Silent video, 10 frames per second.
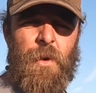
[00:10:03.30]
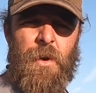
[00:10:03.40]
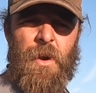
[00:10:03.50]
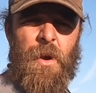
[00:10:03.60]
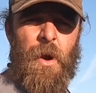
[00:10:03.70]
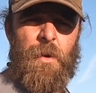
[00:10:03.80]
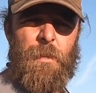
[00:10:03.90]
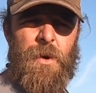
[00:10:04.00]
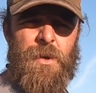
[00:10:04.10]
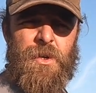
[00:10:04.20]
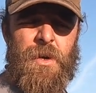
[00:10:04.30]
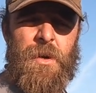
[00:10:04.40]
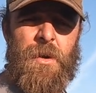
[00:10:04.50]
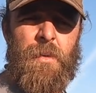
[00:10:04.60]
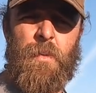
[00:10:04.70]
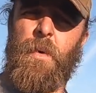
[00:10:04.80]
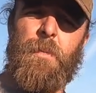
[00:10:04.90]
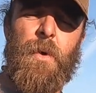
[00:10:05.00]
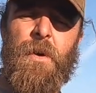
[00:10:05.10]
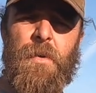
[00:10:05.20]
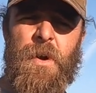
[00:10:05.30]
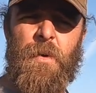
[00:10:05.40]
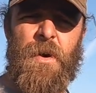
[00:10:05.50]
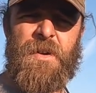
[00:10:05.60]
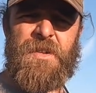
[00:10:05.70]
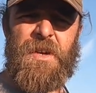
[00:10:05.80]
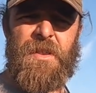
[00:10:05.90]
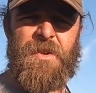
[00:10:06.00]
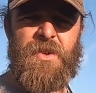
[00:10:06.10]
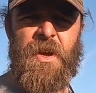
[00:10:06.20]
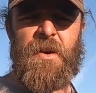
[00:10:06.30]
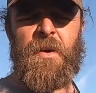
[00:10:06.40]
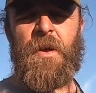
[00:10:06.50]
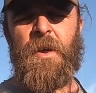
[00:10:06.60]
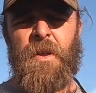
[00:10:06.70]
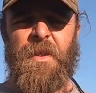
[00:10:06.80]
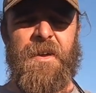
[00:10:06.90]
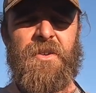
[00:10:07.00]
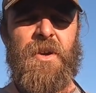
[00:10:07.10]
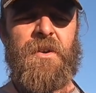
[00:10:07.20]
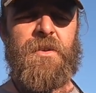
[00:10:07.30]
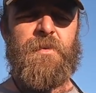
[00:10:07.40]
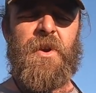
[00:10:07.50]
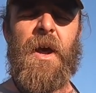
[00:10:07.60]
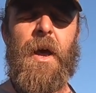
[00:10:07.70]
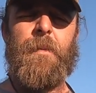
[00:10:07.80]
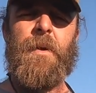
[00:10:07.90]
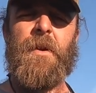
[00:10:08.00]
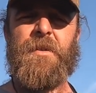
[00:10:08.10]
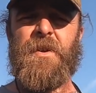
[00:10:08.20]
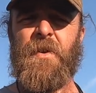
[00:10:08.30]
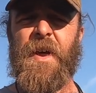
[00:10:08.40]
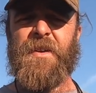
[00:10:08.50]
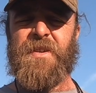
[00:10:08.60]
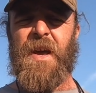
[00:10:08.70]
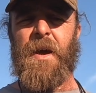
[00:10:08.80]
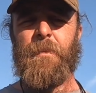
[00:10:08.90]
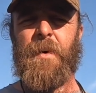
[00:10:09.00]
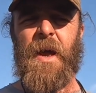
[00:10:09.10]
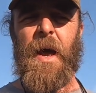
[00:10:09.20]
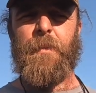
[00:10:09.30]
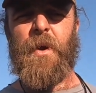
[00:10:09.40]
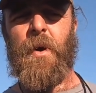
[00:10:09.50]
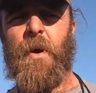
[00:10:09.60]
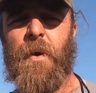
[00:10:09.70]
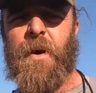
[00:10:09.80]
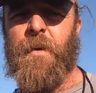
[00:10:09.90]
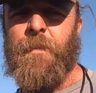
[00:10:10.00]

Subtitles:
grow your own mulch? What more do you want to see in this channel? Like, share, subscribe, and until next time, happy growing.